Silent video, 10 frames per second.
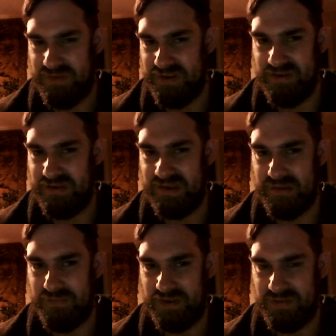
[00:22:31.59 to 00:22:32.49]
do
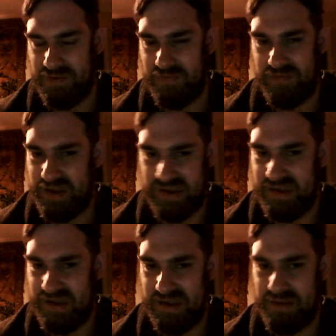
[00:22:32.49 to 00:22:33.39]
something with
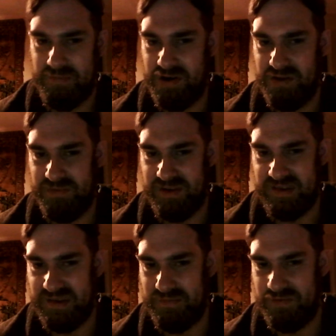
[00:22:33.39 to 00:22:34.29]
this, and there might be
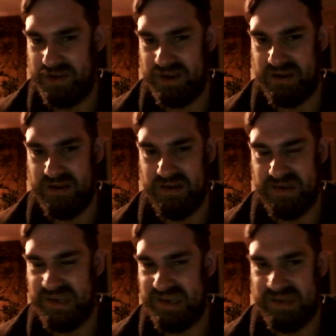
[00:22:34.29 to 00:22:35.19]
something
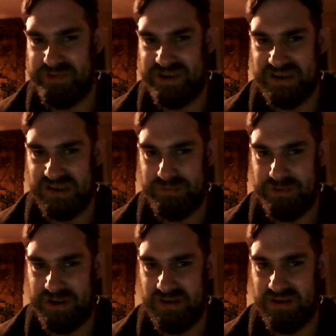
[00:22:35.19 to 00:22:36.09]
suspicious
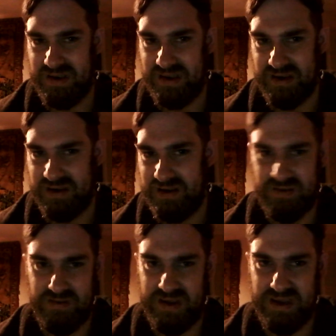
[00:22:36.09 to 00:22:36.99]
behind the
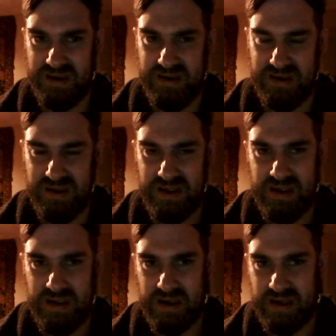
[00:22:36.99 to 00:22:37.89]
hiring and
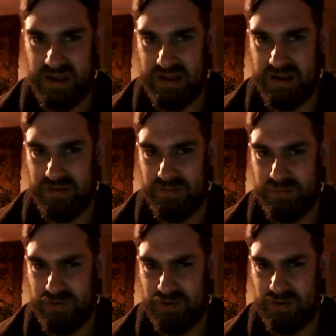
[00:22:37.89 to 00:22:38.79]
a little
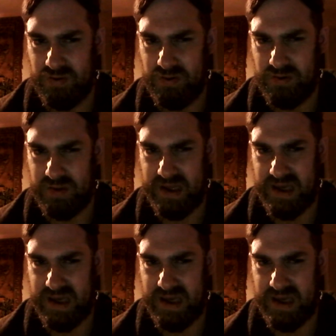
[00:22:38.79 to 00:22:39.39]
more.